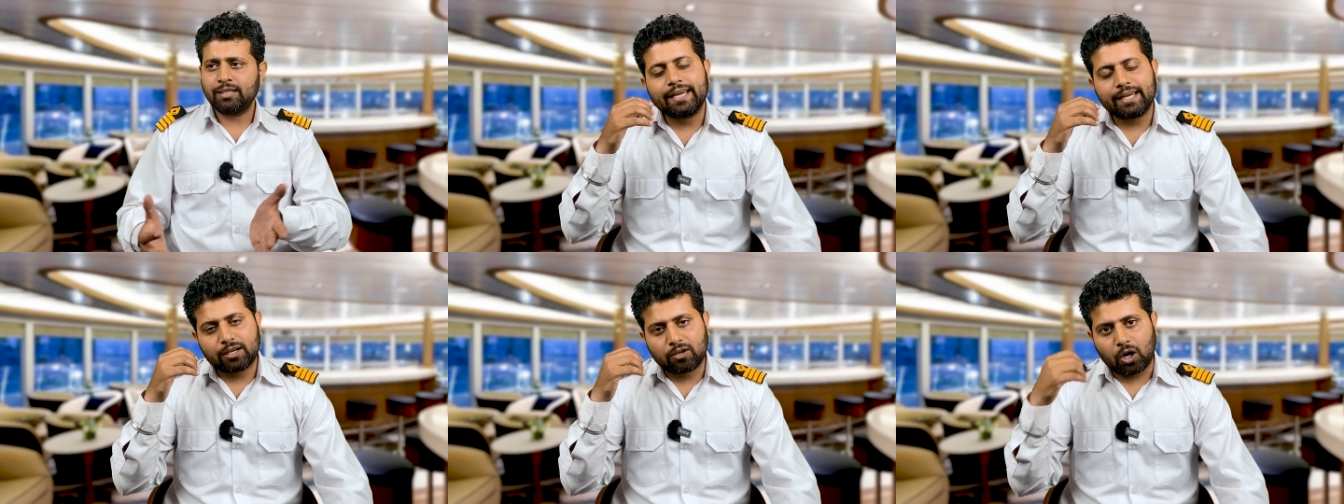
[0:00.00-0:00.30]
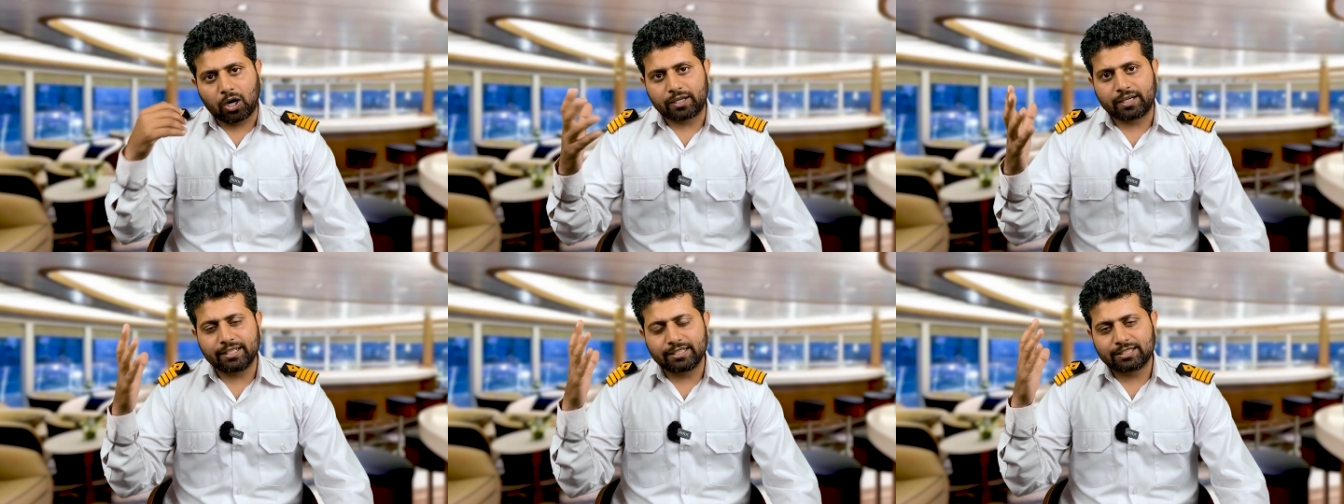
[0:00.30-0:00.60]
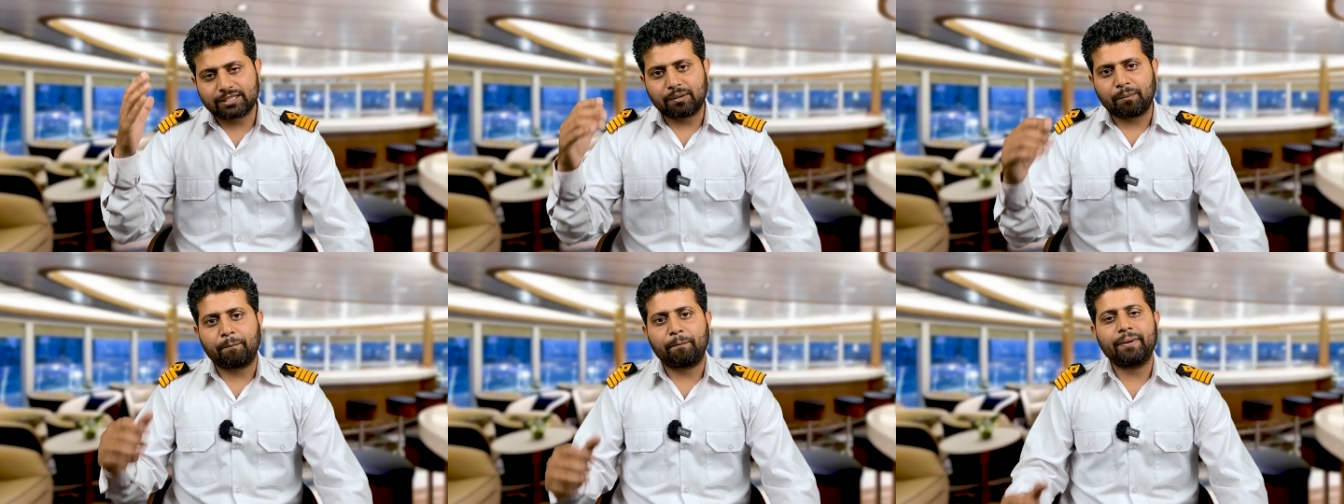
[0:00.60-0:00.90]
He got
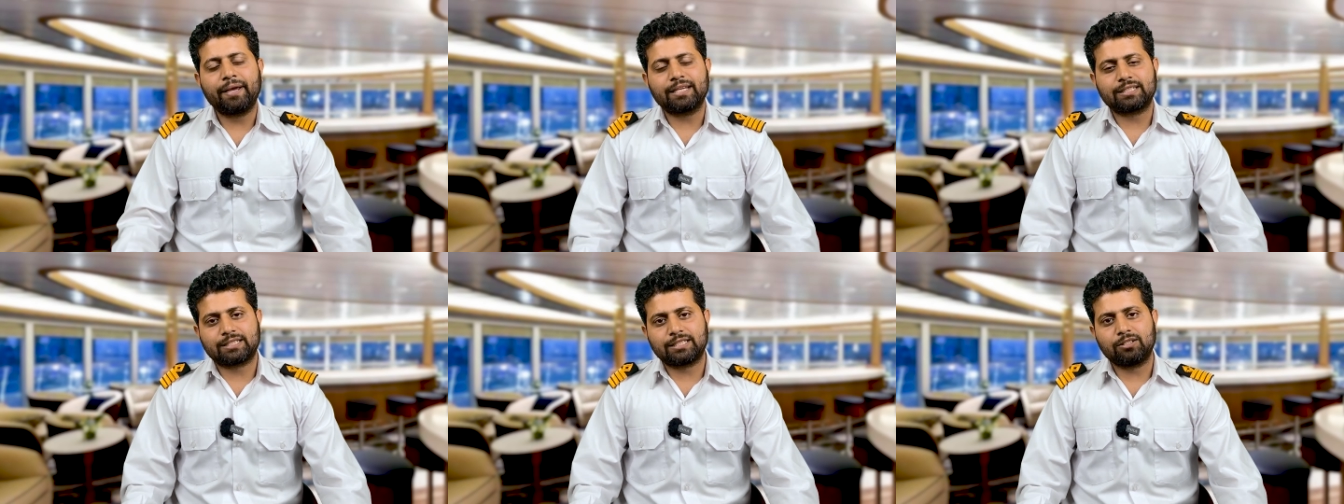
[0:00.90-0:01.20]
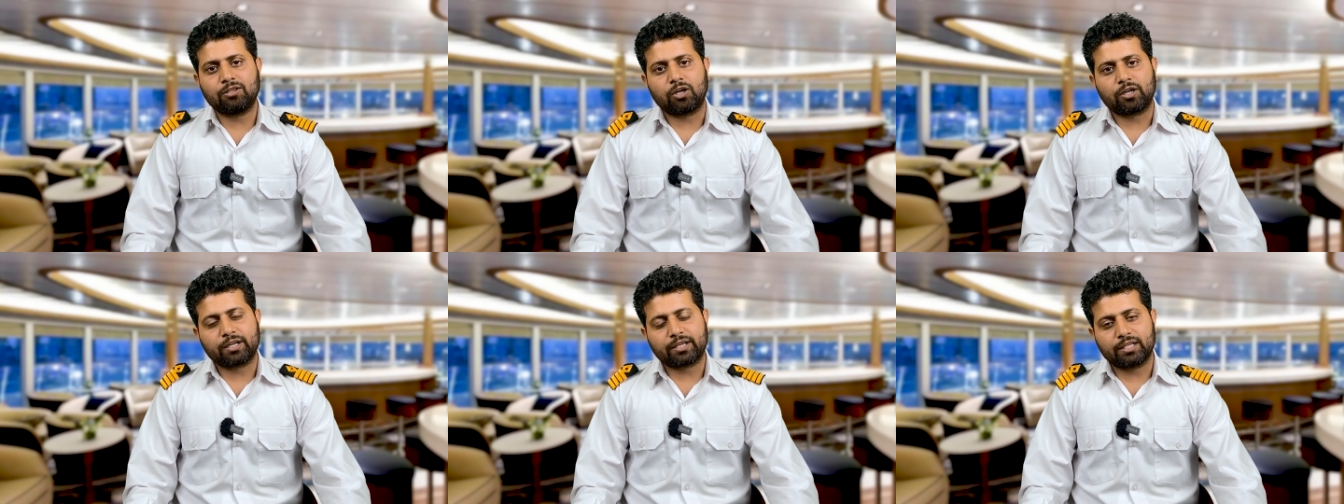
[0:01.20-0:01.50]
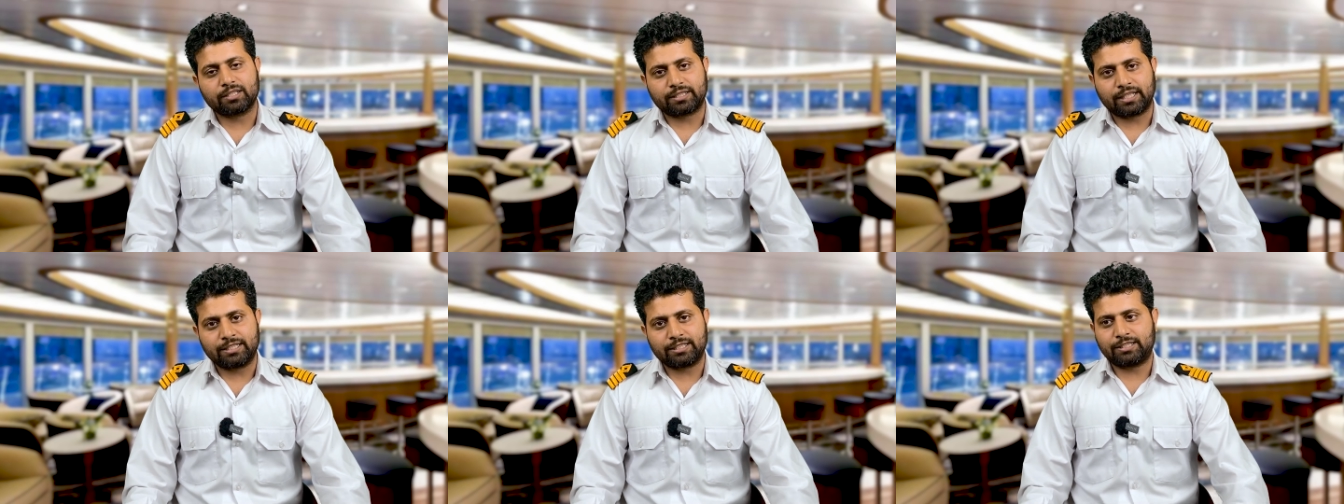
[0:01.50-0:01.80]
his BSc
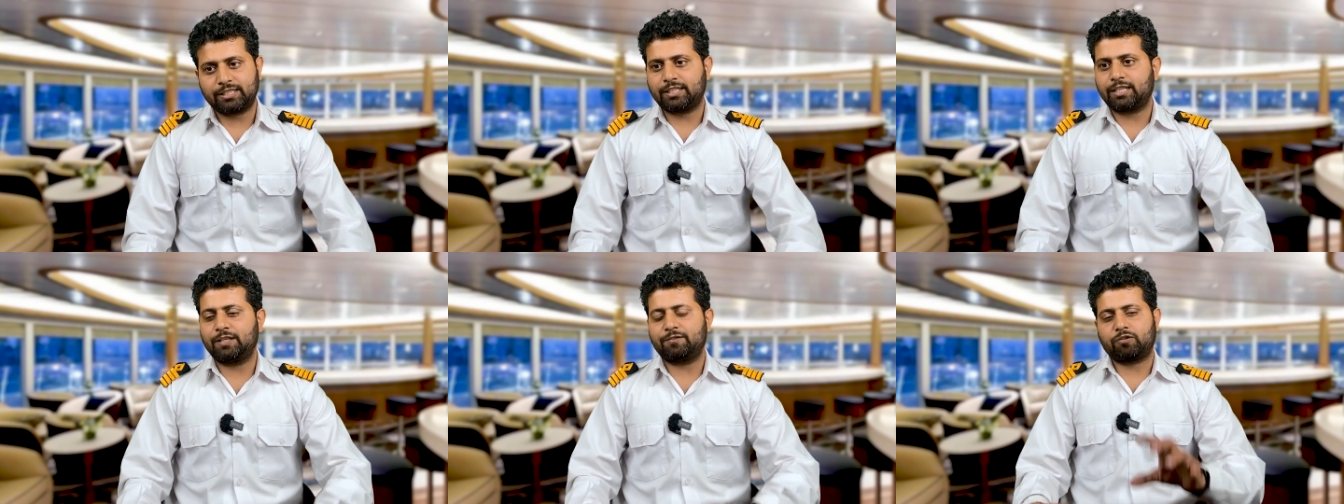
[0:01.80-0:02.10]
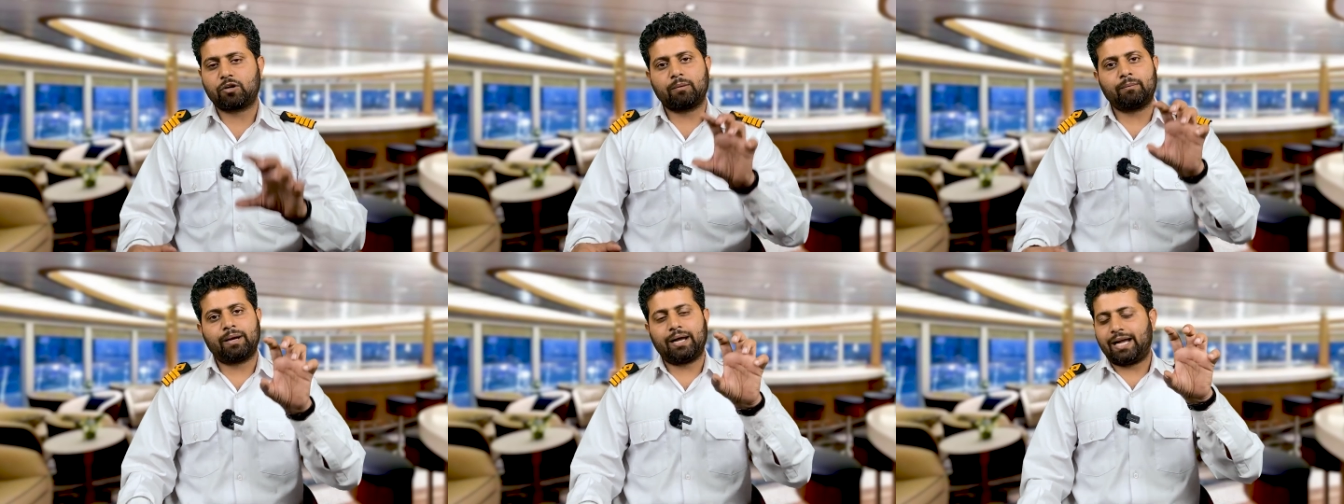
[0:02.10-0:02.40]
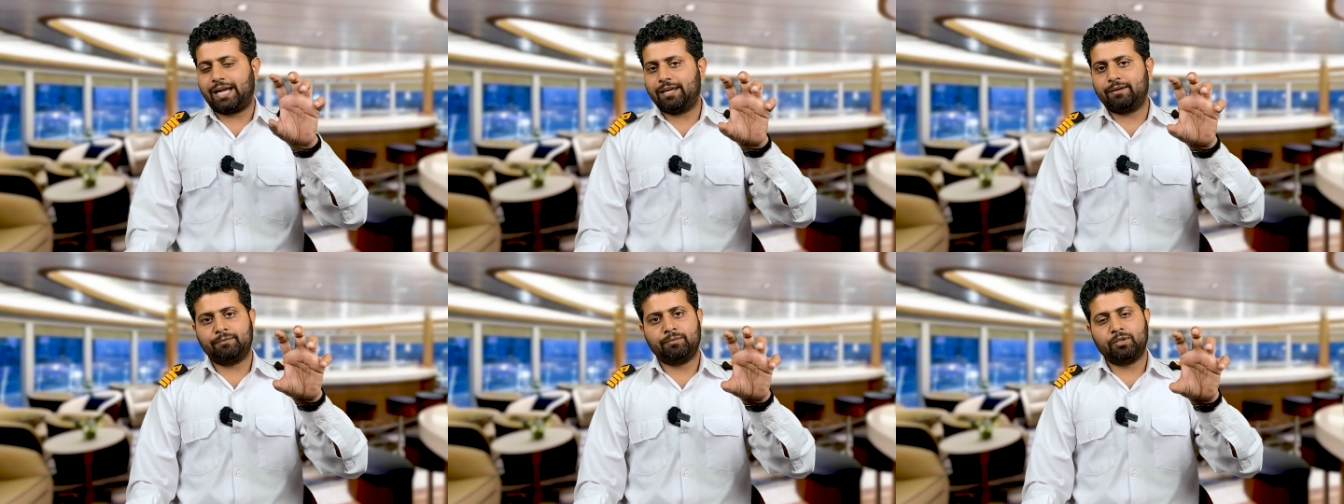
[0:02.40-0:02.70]
Nautical Science degree from
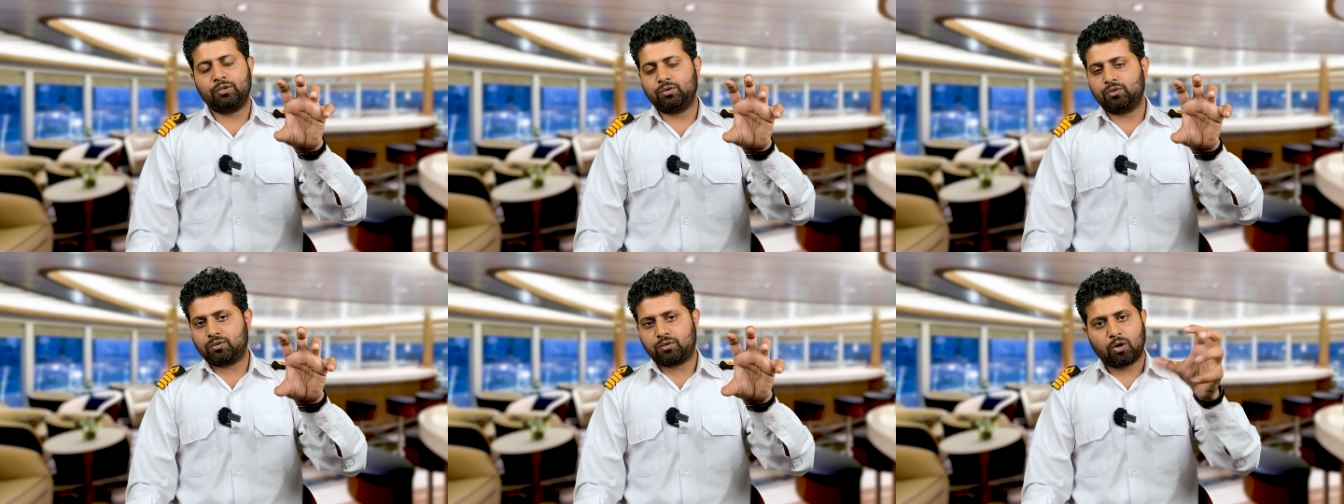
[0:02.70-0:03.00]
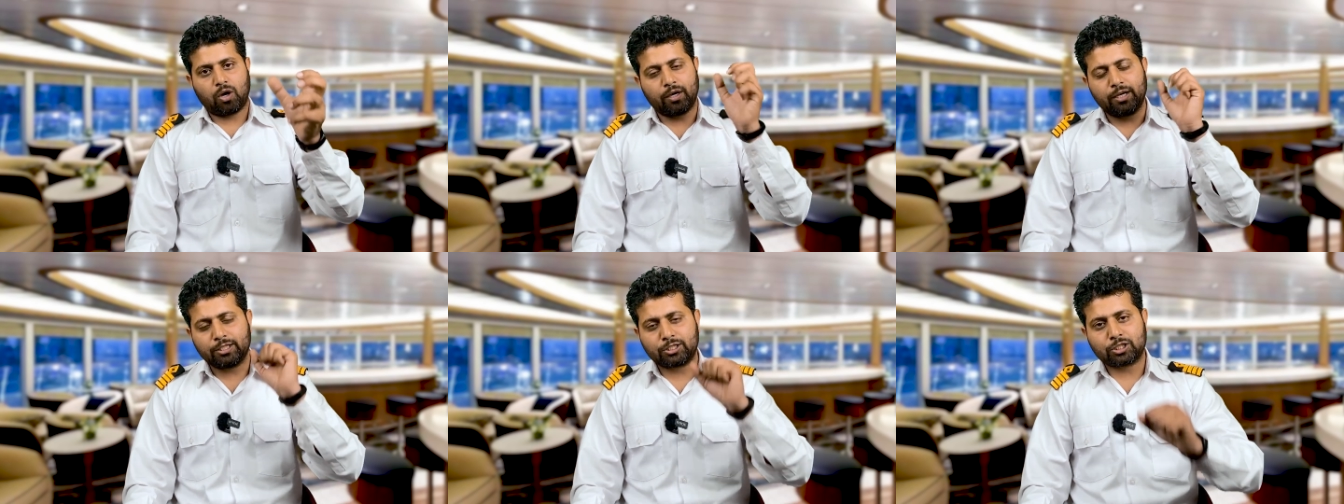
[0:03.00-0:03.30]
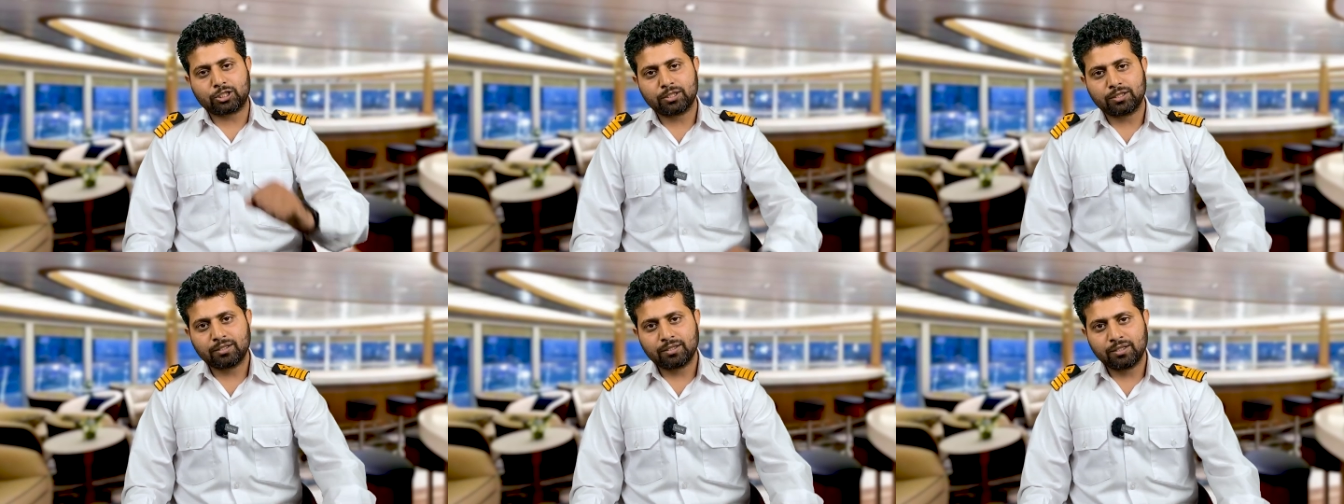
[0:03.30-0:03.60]
an IMU
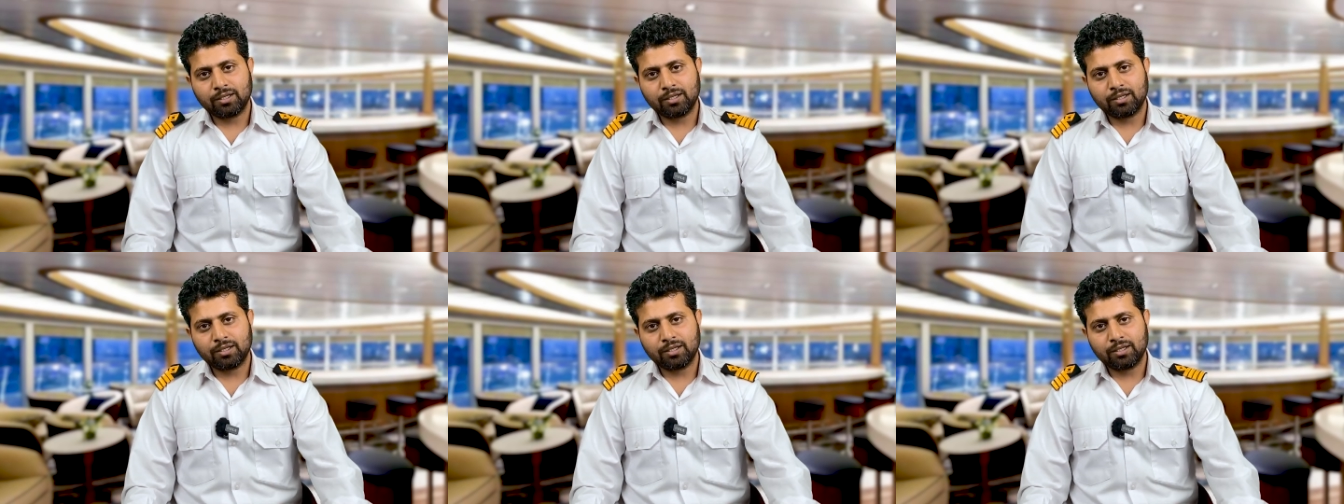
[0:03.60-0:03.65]
college